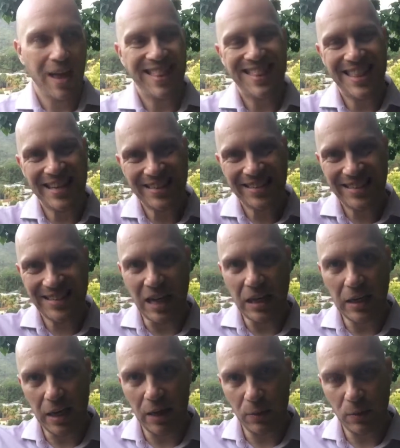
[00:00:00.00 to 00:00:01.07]
this
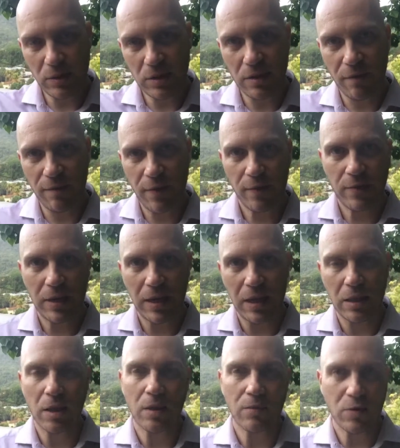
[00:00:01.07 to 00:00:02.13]
Sunday, which is the
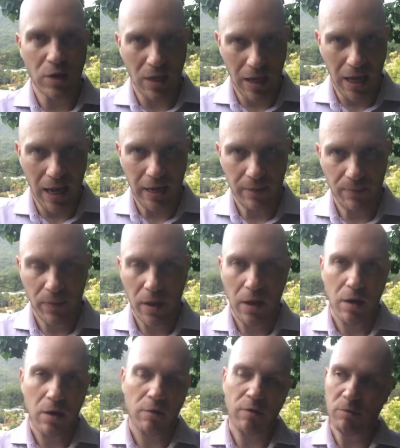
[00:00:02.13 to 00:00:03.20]
15th of July,
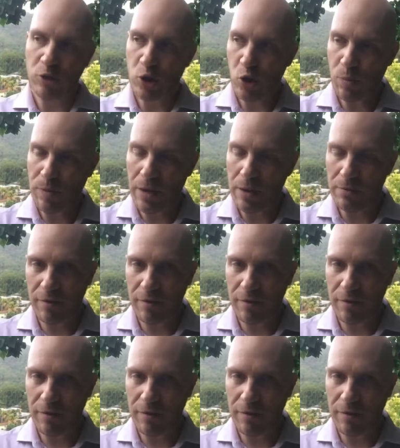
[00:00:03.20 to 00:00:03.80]
from 2 p.m.